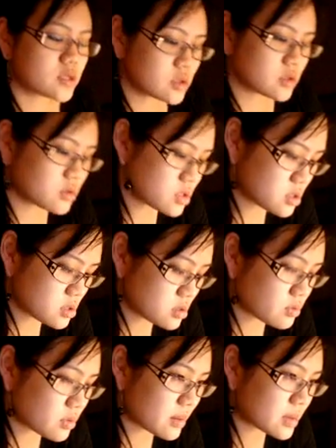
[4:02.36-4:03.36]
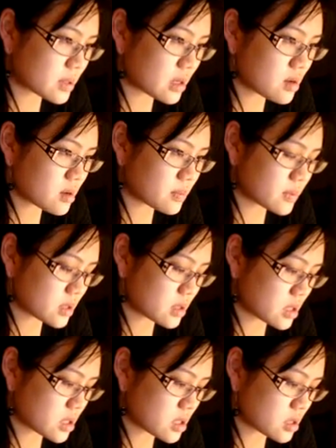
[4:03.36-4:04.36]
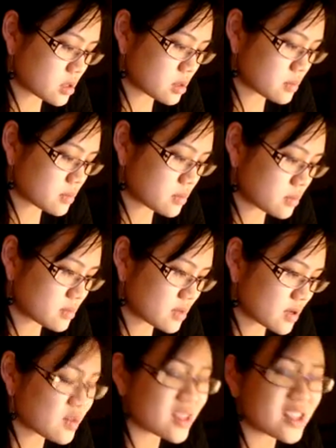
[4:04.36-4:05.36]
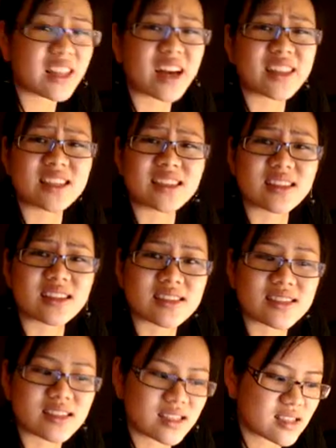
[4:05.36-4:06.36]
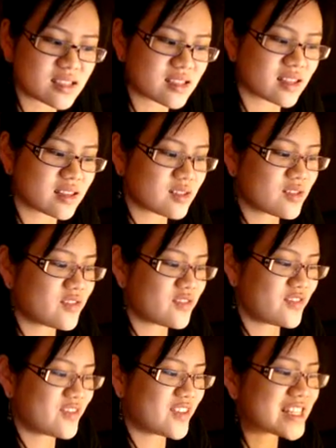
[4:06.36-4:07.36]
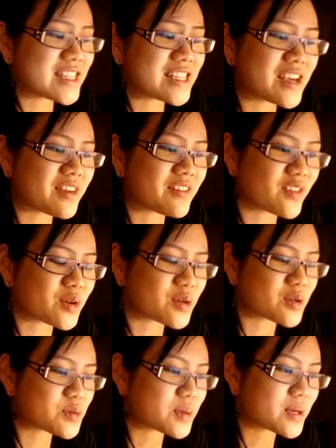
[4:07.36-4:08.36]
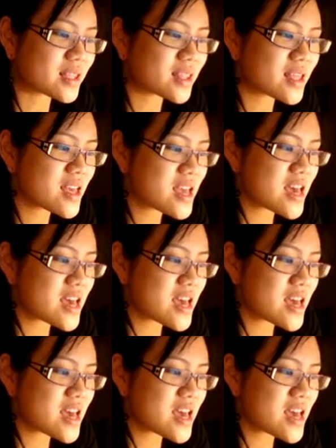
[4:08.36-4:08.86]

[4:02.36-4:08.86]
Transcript: So just to wrap it up, I really like this lens. It's a lot of fun to take photos with.